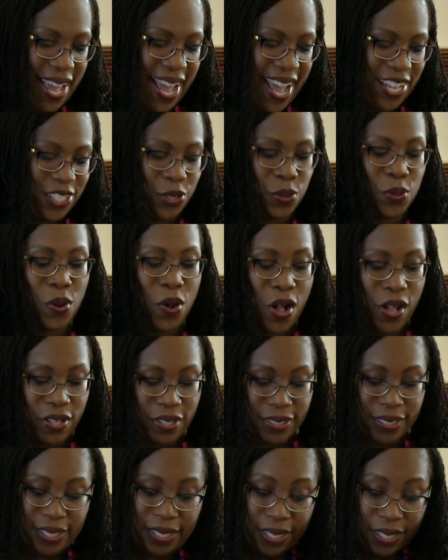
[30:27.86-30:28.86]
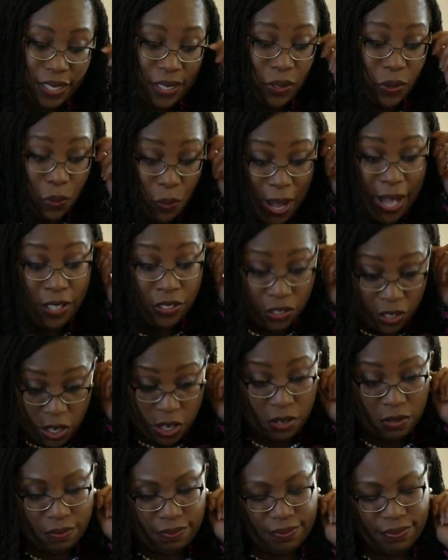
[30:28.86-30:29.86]
As you all well
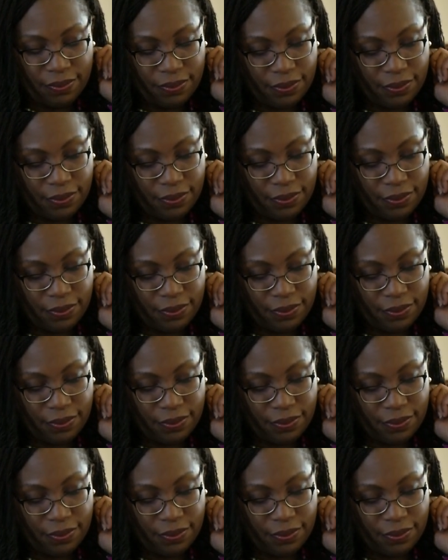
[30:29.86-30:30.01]
know,